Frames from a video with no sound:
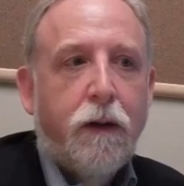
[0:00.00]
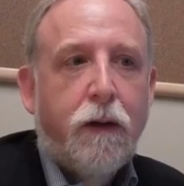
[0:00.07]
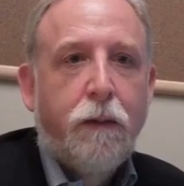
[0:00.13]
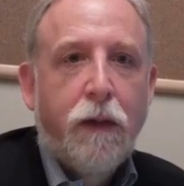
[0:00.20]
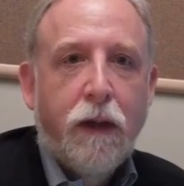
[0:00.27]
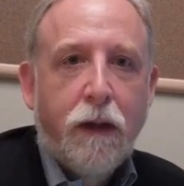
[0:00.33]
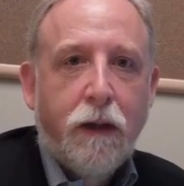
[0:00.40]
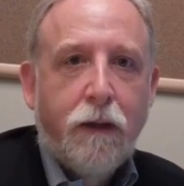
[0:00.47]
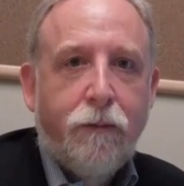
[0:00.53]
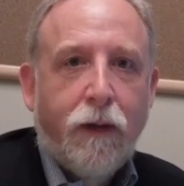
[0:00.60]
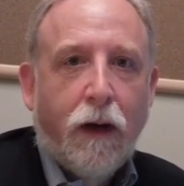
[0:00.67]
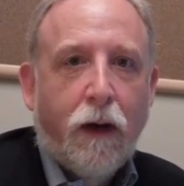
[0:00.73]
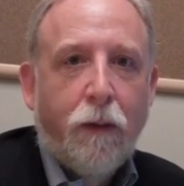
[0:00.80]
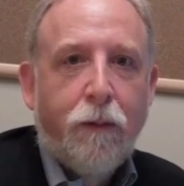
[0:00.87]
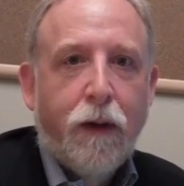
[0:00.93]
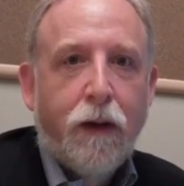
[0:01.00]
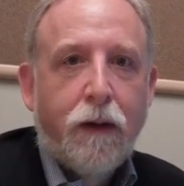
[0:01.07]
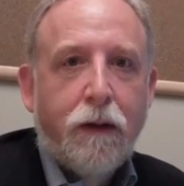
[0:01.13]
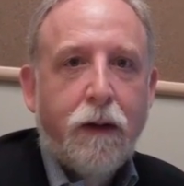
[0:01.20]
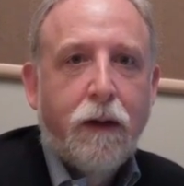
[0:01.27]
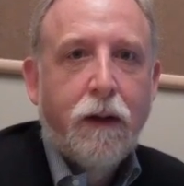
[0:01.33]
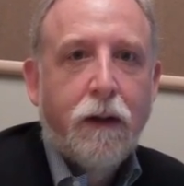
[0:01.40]
community
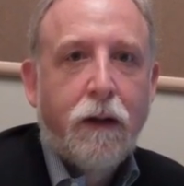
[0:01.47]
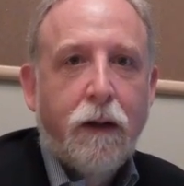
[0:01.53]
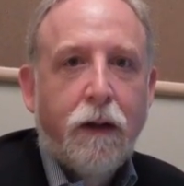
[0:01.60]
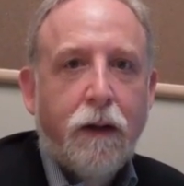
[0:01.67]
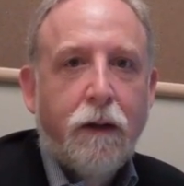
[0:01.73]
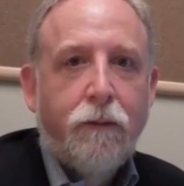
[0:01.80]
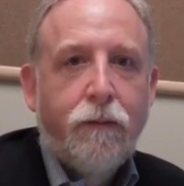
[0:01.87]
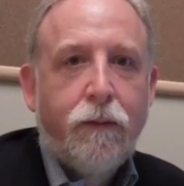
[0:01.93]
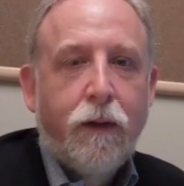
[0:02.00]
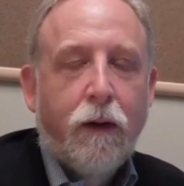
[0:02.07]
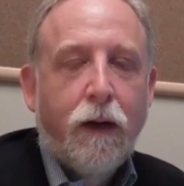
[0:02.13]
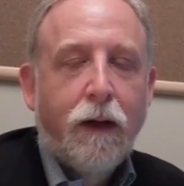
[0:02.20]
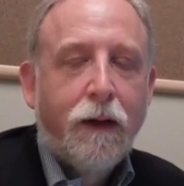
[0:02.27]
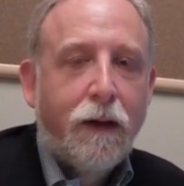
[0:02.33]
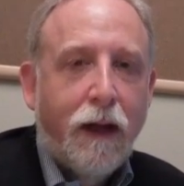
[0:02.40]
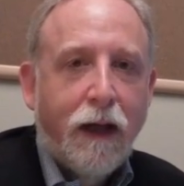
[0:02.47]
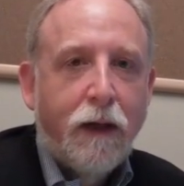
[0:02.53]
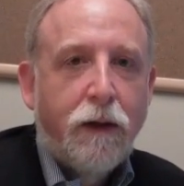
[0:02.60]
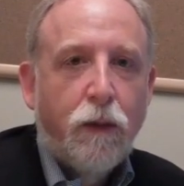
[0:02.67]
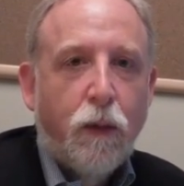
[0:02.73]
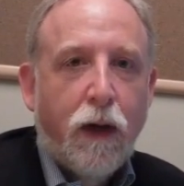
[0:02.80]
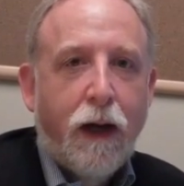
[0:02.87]
development in a very
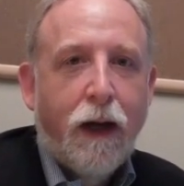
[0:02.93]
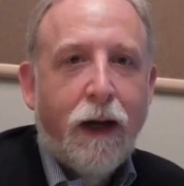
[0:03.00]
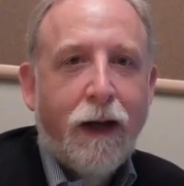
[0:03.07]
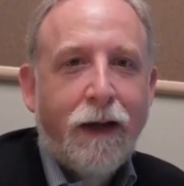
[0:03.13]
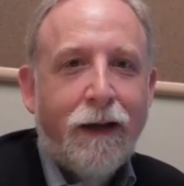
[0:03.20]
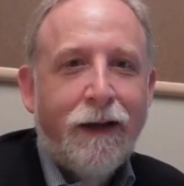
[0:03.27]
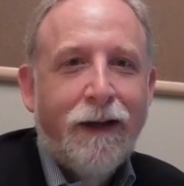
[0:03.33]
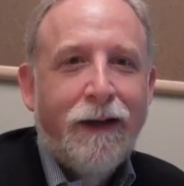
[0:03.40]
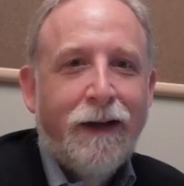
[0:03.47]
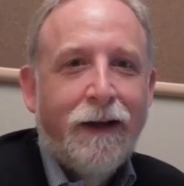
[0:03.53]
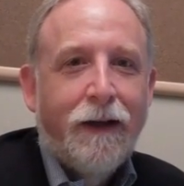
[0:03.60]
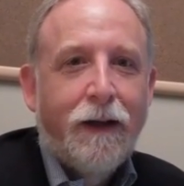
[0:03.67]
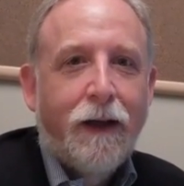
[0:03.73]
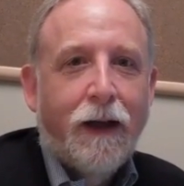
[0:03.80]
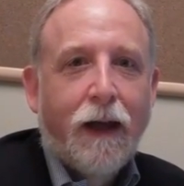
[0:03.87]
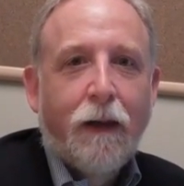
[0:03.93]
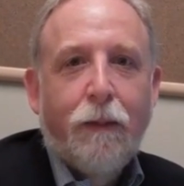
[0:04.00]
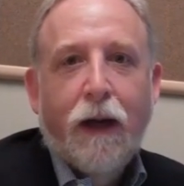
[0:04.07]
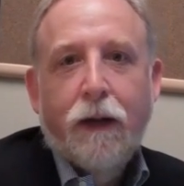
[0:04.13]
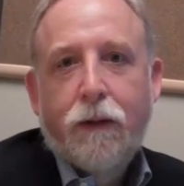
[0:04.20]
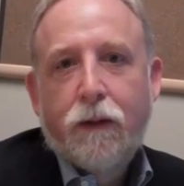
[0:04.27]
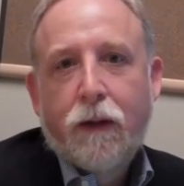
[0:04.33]
linked way, thinking
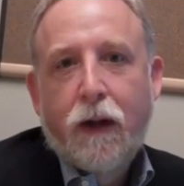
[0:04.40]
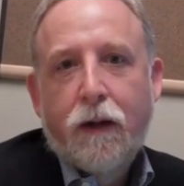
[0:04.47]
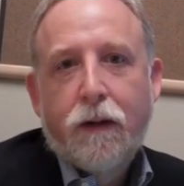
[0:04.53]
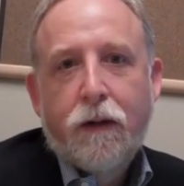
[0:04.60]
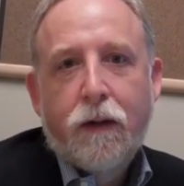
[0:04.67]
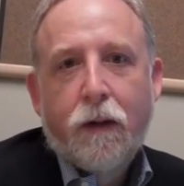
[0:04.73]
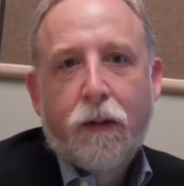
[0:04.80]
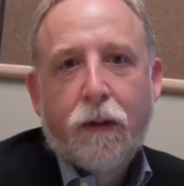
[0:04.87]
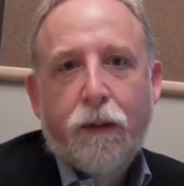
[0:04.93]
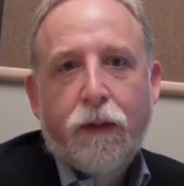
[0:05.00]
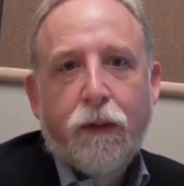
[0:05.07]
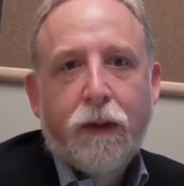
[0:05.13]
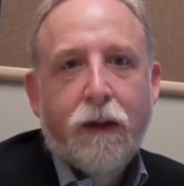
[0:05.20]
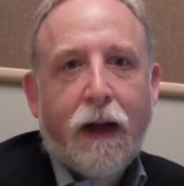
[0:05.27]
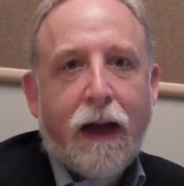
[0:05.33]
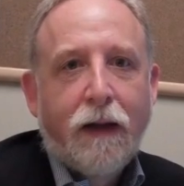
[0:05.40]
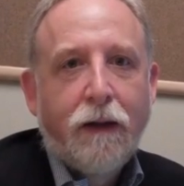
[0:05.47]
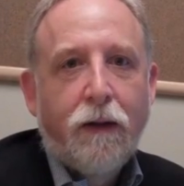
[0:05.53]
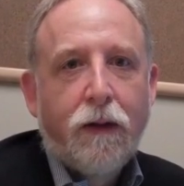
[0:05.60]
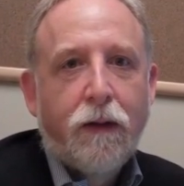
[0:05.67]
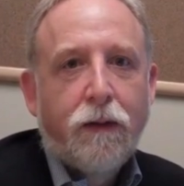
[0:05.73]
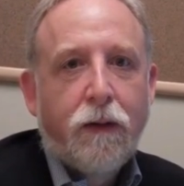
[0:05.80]
about the relationships between land
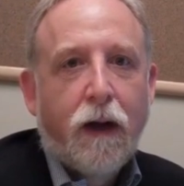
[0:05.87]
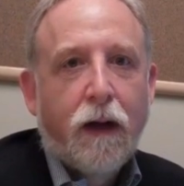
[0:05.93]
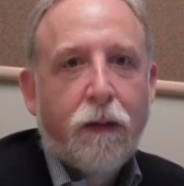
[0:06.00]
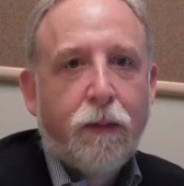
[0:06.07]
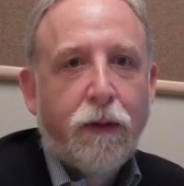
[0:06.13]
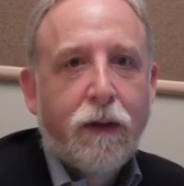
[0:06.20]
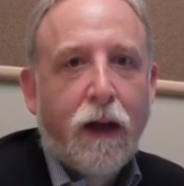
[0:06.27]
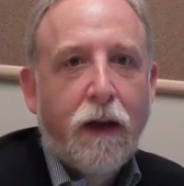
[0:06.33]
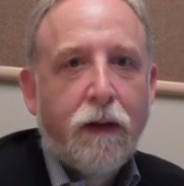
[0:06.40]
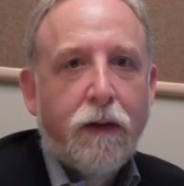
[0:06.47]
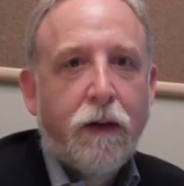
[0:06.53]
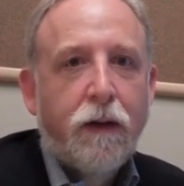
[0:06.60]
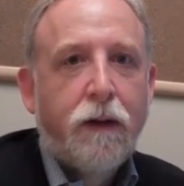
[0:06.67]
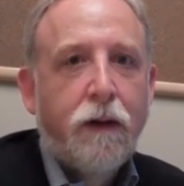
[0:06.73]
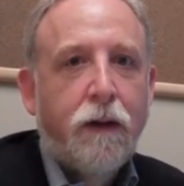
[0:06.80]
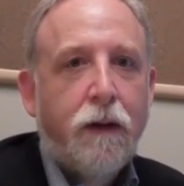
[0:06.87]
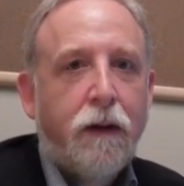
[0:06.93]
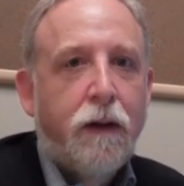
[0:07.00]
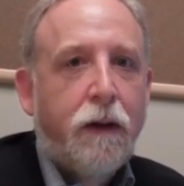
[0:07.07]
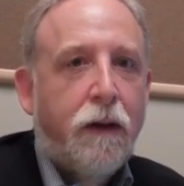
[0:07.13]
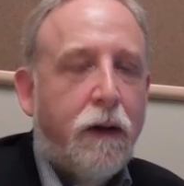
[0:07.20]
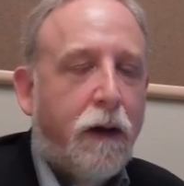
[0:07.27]
use and transportation,
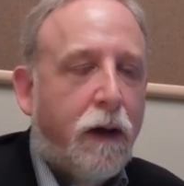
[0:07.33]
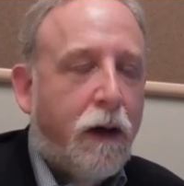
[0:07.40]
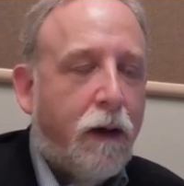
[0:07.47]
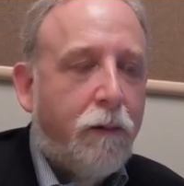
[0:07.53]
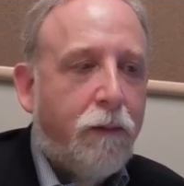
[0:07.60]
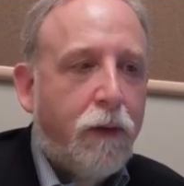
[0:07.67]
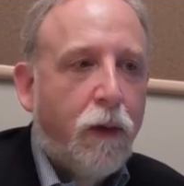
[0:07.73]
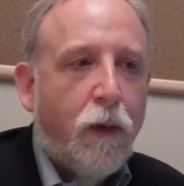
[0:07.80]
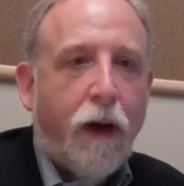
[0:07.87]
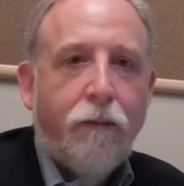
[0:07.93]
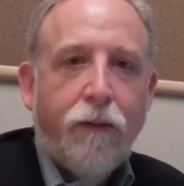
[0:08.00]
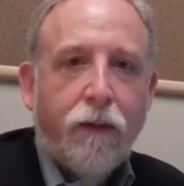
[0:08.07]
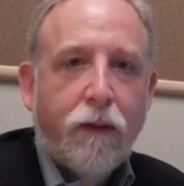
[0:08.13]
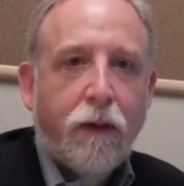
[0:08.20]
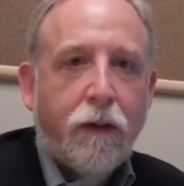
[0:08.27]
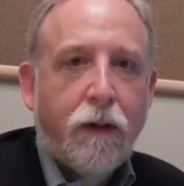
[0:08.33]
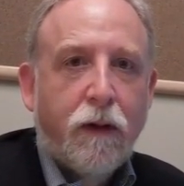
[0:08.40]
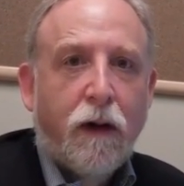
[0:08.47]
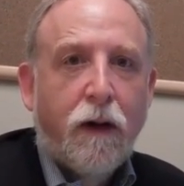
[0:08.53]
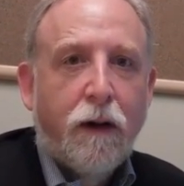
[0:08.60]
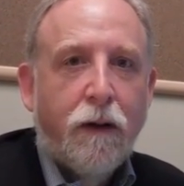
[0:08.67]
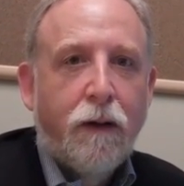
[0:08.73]
new emphasis
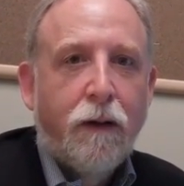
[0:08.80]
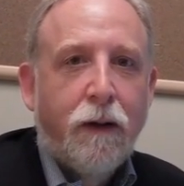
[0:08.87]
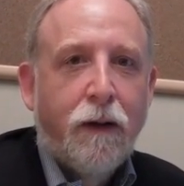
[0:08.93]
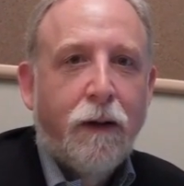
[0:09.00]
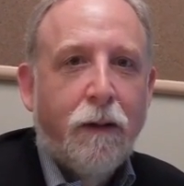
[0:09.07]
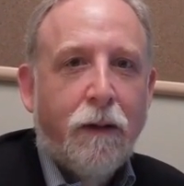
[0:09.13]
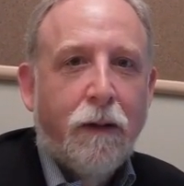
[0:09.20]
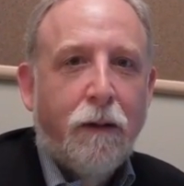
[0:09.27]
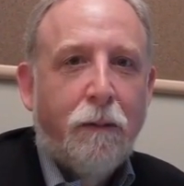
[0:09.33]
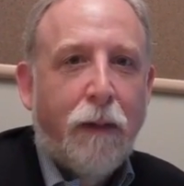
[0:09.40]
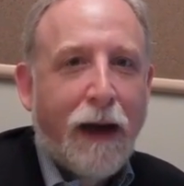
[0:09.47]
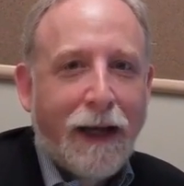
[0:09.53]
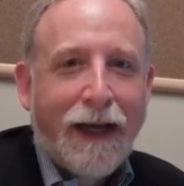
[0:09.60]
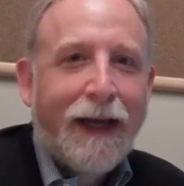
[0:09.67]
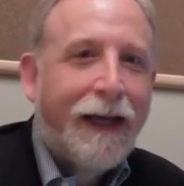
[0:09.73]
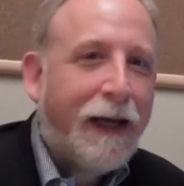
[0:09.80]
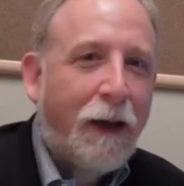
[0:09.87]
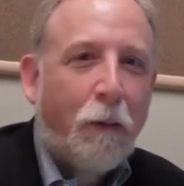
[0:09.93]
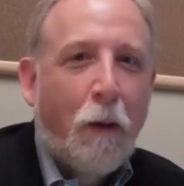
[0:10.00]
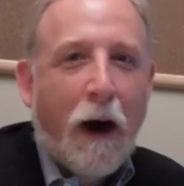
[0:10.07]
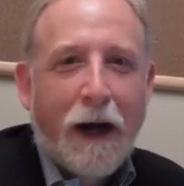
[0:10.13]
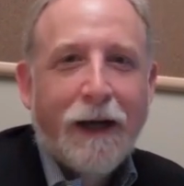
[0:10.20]
on biking,
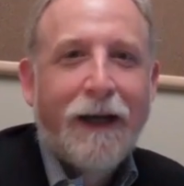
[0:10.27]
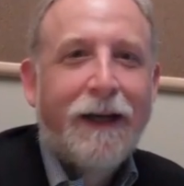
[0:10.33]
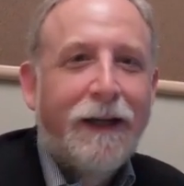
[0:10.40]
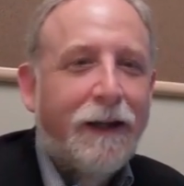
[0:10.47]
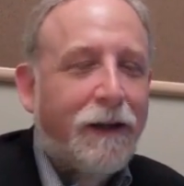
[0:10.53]
walking,